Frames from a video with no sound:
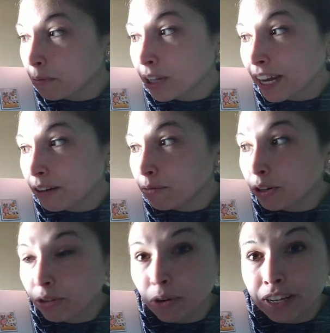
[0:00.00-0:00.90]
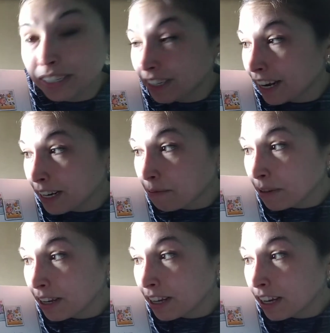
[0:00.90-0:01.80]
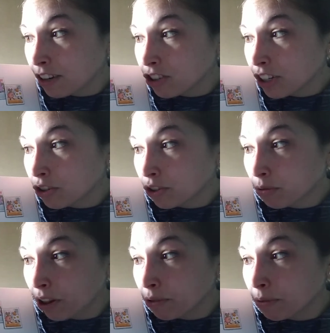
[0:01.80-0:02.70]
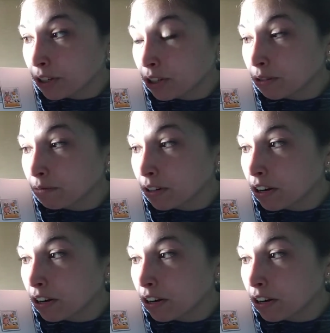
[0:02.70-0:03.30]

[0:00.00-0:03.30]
plant would grow inside him, Chester swallowed one too.